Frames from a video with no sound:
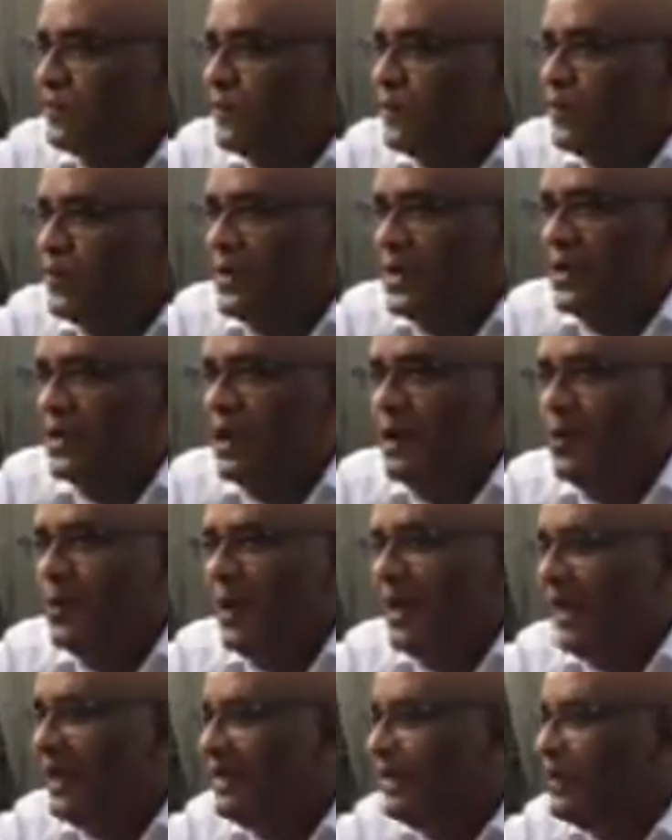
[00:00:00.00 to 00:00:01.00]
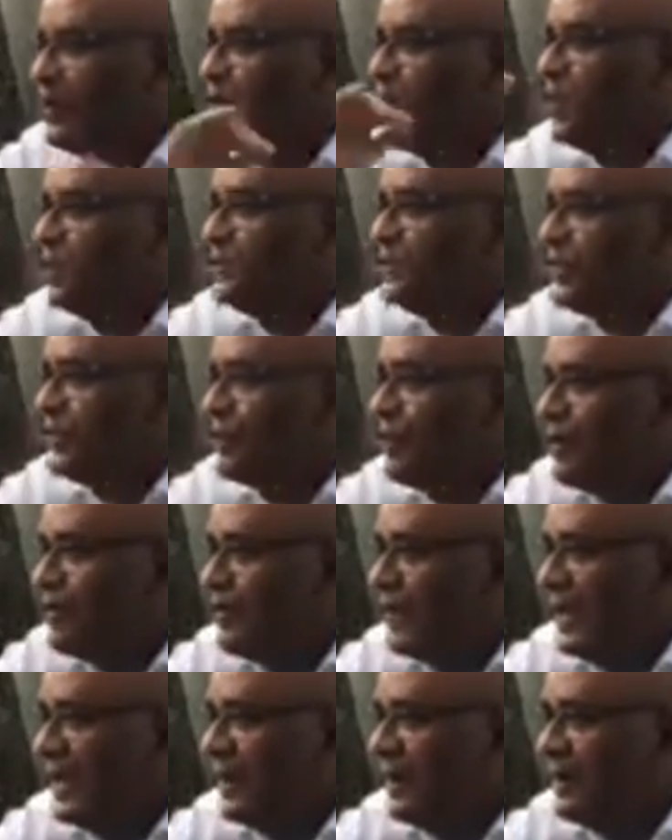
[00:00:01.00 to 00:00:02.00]
We allow anyone to come
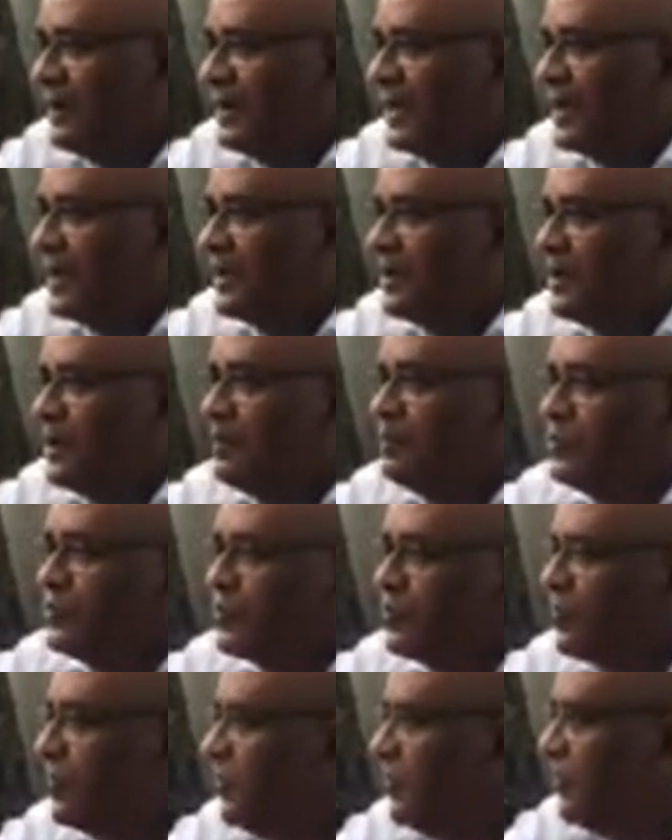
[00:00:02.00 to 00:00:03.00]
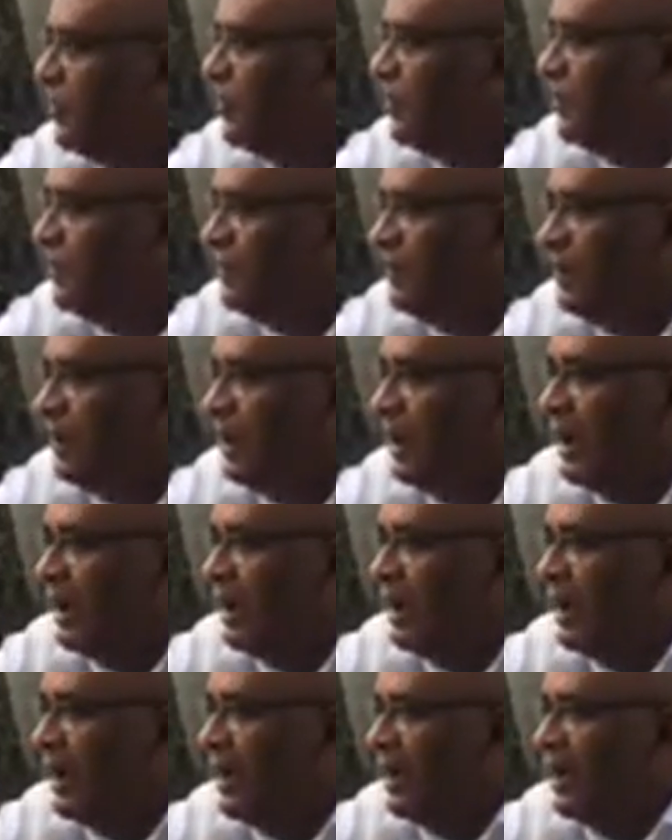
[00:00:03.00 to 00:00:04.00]
here, they can come through,
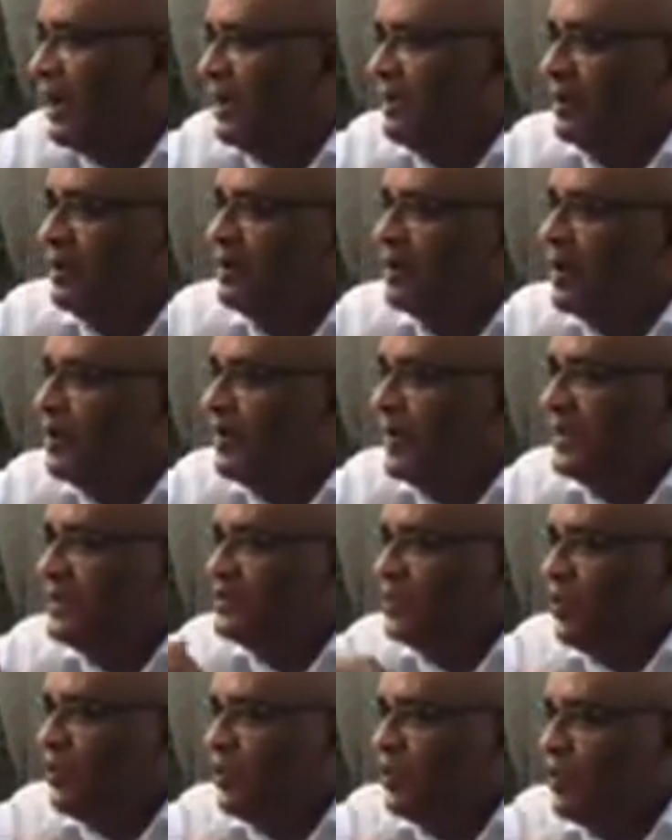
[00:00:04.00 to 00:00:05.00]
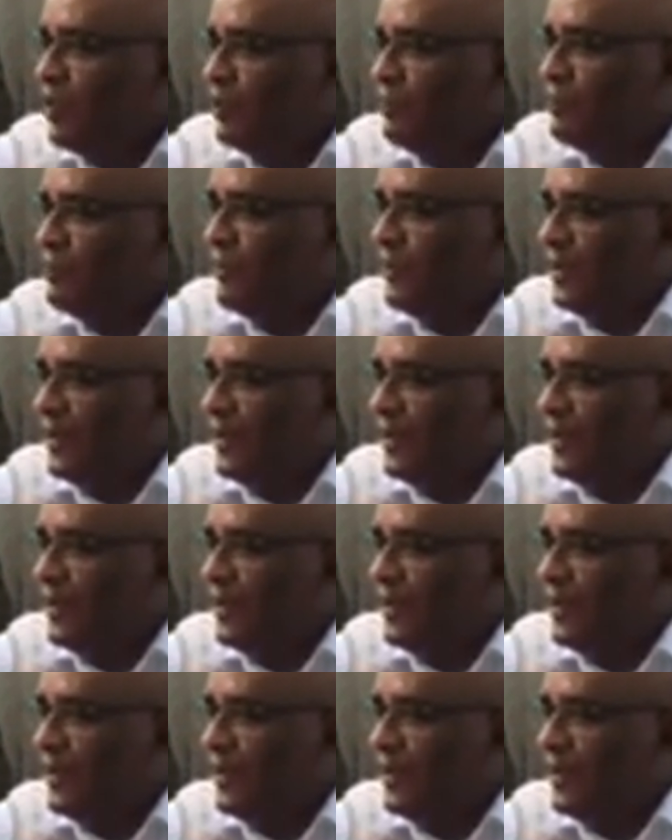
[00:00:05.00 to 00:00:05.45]
come into our country.